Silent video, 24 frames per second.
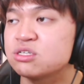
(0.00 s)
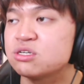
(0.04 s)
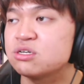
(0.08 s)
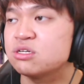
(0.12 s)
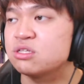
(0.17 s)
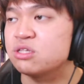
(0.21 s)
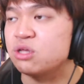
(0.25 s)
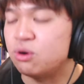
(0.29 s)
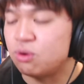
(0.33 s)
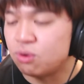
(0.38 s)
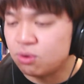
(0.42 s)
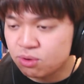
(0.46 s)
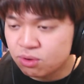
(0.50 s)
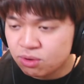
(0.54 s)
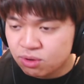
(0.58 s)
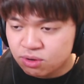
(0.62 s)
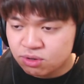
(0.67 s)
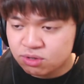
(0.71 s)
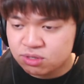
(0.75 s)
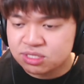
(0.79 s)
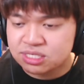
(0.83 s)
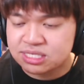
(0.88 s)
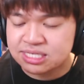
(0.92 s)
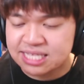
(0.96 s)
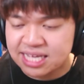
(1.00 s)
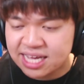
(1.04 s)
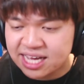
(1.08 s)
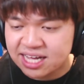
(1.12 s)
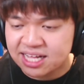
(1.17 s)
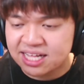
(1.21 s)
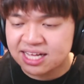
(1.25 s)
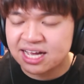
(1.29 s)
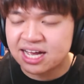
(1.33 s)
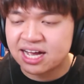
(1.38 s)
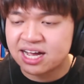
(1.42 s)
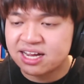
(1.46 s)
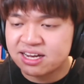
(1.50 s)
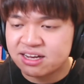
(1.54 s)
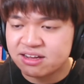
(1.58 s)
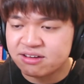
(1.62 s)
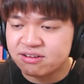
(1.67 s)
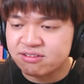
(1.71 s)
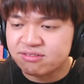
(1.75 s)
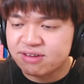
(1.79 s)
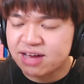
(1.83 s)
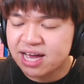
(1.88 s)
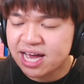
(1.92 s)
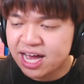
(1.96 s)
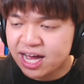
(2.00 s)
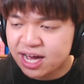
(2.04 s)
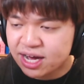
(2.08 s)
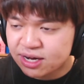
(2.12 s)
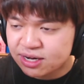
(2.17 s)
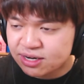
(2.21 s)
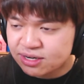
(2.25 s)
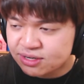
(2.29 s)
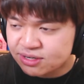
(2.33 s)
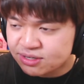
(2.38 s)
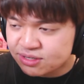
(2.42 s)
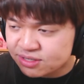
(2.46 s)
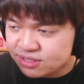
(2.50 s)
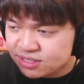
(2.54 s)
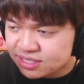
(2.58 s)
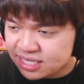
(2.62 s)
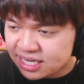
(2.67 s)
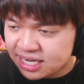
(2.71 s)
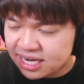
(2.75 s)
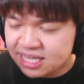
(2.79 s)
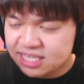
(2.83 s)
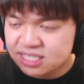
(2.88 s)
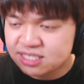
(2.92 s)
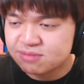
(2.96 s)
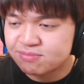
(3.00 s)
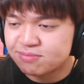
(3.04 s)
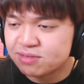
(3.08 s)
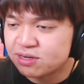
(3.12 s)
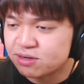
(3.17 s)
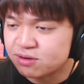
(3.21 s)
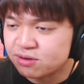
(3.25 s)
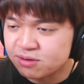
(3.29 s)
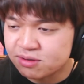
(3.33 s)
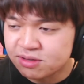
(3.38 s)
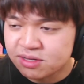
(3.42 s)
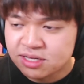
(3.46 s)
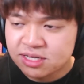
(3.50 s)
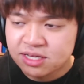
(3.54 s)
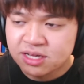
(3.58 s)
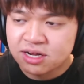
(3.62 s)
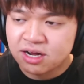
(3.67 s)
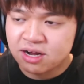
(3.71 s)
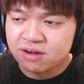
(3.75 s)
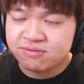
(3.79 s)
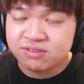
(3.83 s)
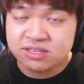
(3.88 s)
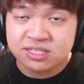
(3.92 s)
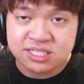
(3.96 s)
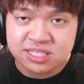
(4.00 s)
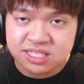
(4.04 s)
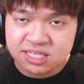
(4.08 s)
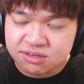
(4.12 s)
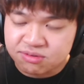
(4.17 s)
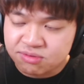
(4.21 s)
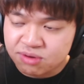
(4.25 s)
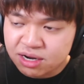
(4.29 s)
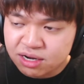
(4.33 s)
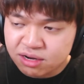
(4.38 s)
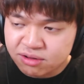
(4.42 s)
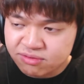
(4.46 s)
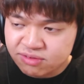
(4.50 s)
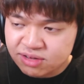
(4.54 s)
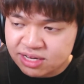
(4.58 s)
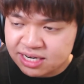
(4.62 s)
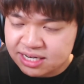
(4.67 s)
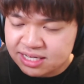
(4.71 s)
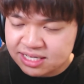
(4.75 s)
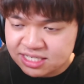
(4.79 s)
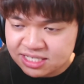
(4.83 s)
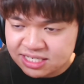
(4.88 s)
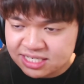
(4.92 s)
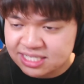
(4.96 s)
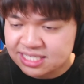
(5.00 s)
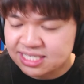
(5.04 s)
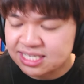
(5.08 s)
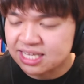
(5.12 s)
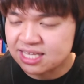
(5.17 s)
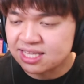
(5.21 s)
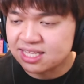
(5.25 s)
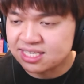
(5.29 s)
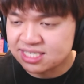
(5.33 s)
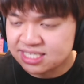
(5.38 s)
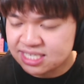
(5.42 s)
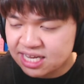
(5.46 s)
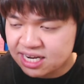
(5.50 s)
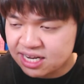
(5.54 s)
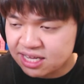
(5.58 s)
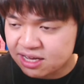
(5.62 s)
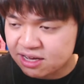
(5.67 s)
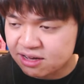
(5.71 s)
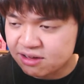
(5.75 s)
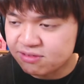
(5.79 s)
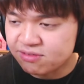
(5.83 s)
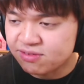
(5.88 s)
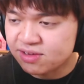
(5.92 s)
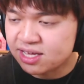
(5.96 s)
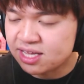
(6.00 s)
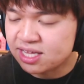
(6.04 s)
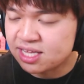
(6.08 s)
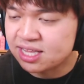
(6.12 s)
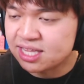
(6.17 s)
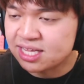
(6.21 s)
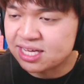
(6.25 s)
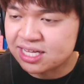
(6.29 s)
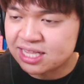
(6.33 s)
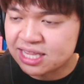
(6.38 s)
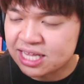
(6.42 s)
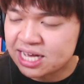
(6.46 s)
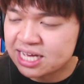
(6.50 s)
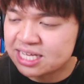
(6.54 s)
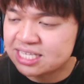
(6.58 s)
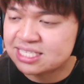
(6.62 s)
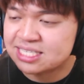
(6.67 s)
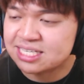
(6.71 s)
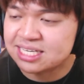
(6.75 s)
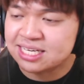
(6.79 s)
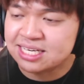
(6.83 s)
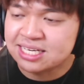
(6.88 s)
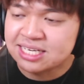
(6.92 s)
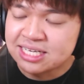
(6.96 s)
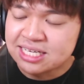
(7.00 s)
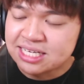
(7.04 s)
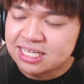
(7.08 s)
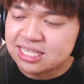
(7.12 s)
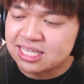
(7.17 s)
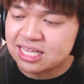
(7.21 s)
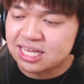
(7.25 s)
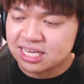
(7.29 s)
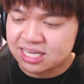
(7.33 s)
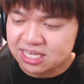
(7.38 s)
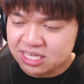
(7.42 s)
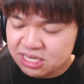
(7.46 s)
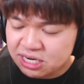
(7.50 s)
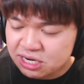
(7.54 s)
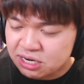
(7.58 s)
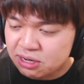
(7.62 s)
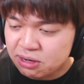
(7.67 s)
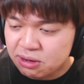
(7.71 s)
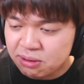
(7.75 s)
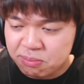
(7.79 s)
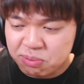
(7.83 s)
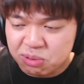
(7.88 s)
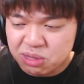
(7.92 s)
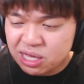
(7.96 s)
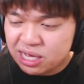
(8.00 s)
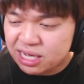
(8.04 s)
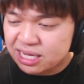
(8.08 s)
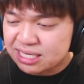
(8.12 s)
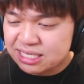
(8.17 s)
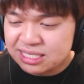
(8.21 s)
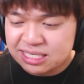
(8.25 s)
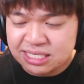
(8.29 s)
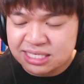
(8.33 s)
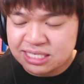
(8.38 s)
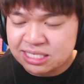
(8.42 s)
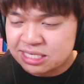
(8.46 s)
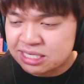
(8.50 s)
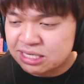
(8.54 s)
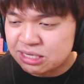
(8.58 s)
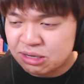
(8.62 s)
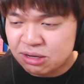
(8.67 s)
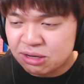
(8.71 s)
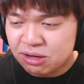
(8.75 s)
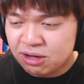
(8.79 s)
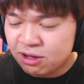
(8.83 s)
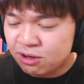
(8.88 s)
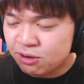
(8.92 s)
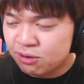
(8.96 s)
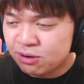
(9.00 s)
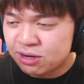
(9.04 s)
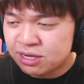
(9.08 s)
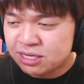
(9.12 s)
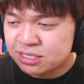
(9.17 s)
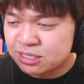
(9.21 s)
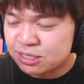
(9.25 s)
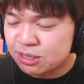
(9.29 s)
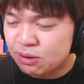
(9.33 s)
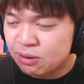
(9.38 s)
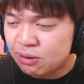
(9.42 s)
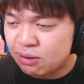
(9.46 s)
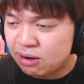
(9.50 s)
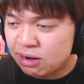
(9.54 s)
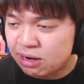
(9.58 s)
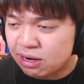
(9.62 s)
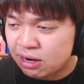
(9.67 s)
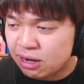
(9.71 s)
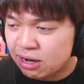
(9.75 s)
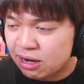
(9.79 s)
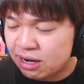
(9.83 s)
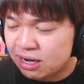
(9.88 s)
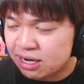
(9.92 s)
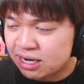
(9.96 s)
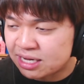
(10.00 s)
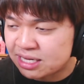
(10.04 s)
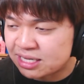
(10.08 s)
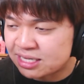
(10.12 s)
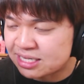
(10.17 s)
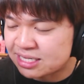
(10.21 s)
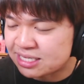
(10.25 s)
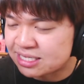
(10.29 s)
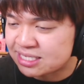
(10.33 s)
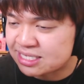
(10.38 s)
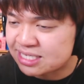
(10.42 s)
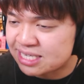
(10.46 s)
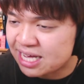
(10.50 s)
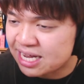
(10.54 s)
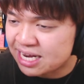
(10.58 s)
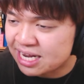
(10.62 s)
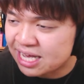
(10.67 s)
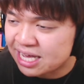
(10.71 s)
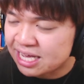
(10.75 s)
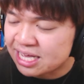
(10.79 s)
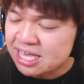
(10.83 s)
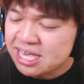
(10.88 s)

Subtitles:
the old style kind of house that hasn't been obviously renovated. It's just like the setting of it, the classic, like, you know, appliances and all, what's going on, setting.